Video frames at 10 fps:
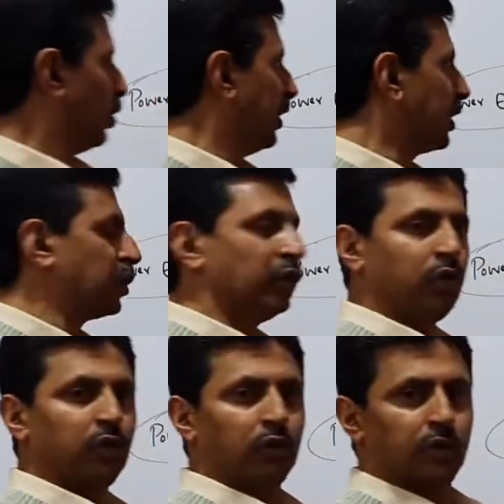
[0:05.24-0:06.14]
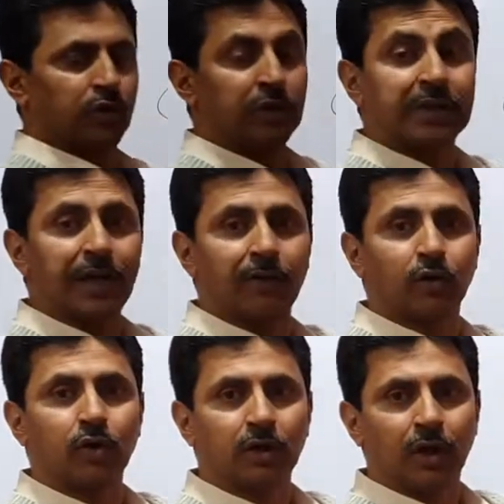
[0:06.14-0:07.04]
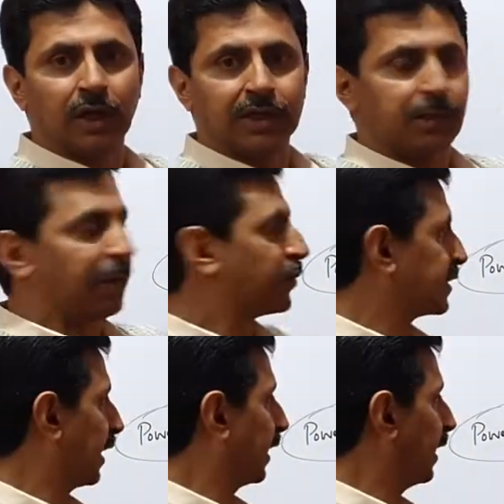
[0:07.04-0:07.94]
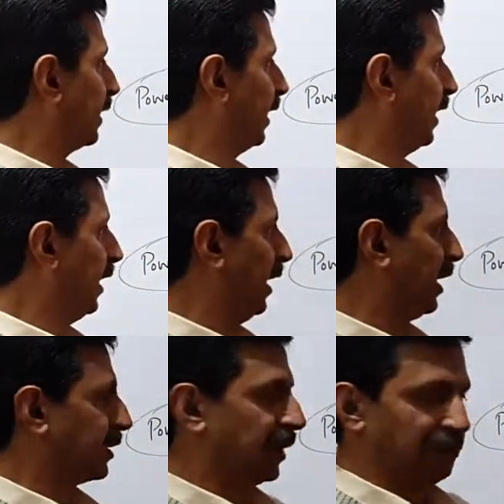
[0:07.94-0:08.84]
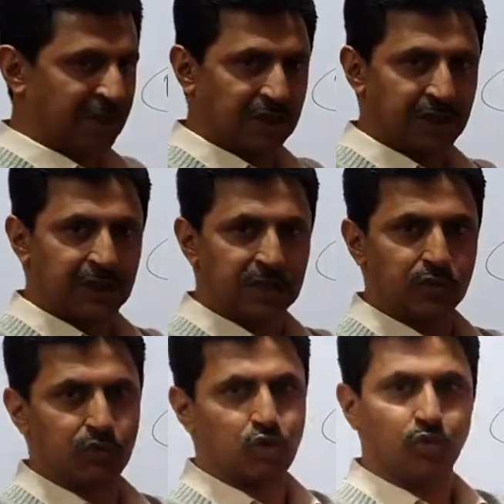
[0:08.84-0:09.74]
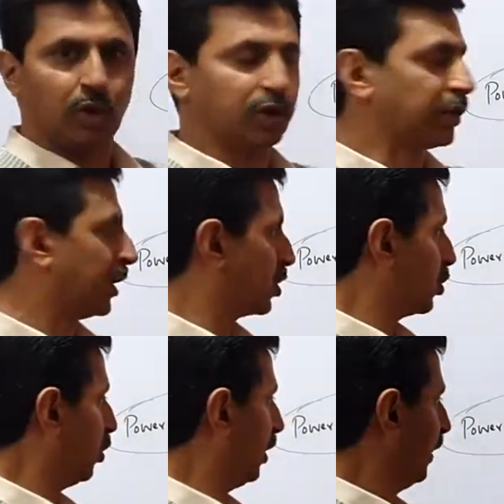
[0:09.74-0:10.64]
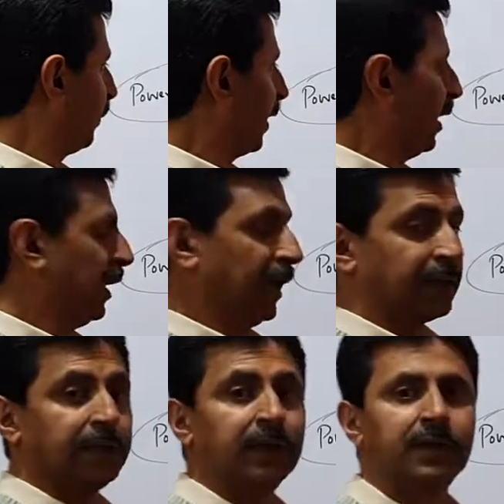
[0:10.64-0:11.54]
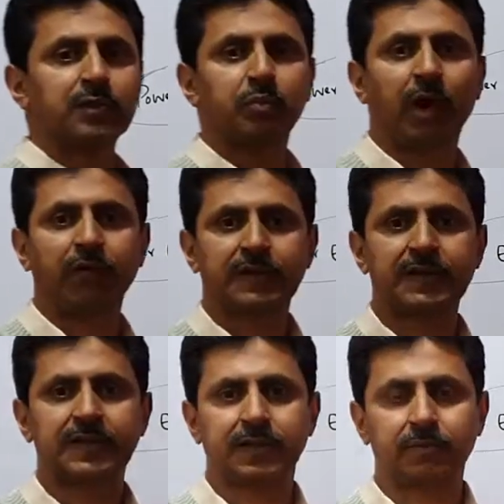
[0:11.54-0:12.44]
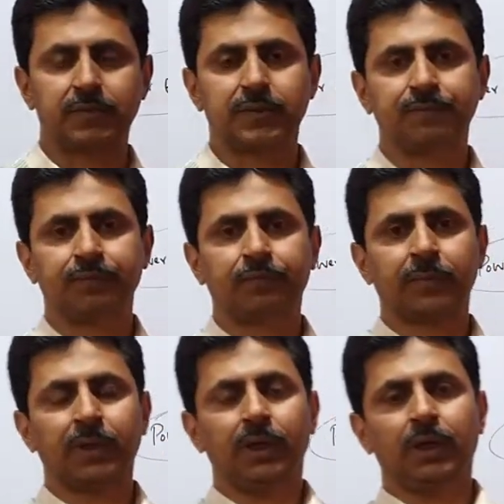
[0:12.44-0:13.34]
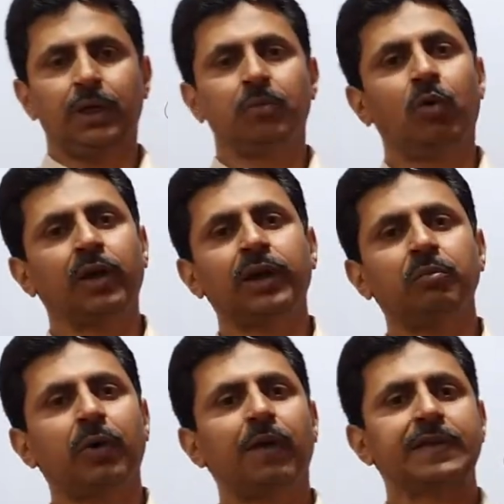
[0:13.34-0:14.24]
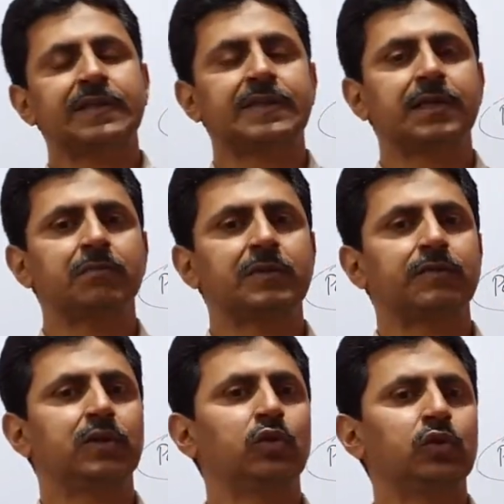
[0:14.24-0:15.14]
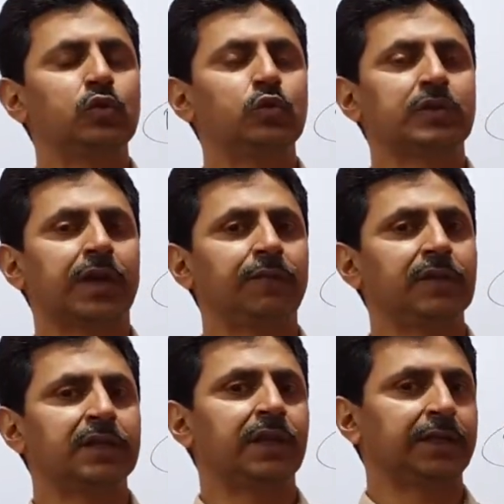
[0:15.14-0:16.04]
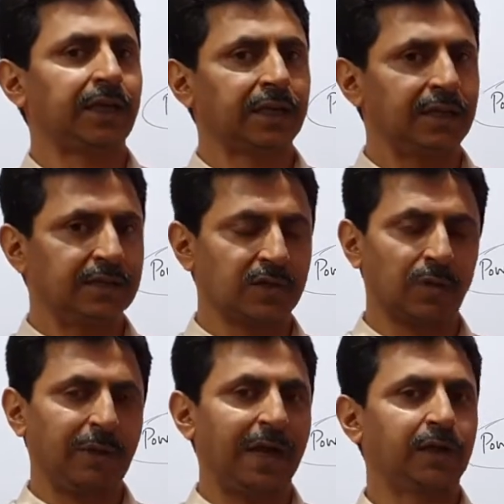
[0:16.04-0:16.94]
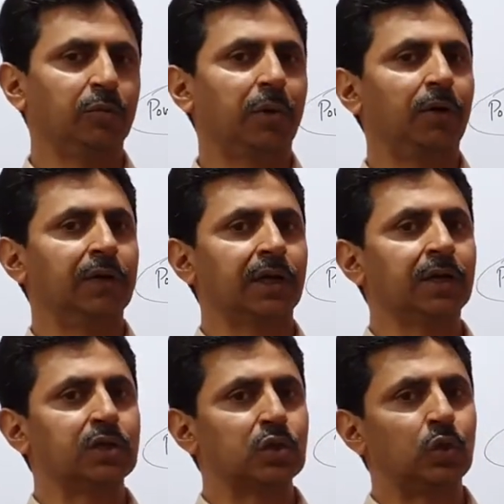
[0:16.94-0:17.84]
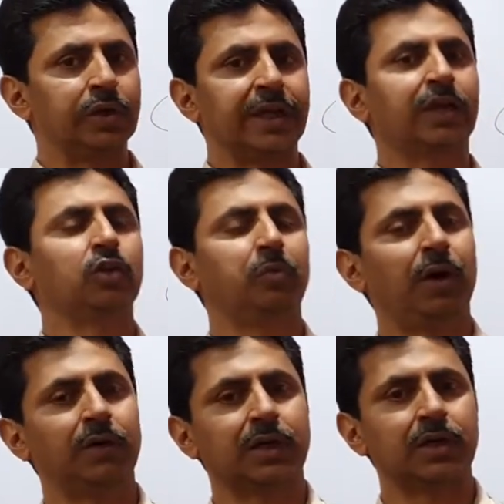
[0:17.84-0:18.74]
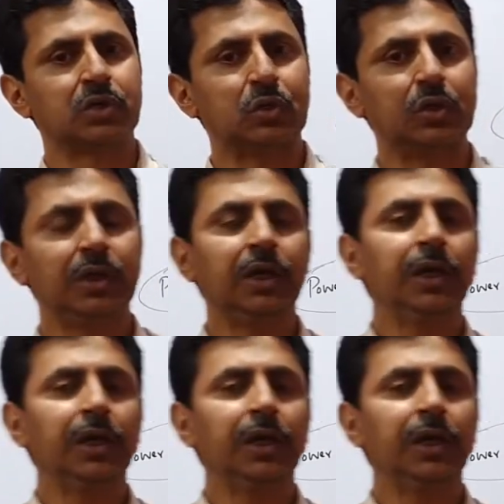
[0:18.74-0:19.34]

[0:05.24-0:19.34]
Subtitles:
need to know, you need to have a good knowledge about circuit theory, electrical machines which you want to control, and third is power systems. In modern power systems, we don't use conventional techniques of active power control, reactive power control.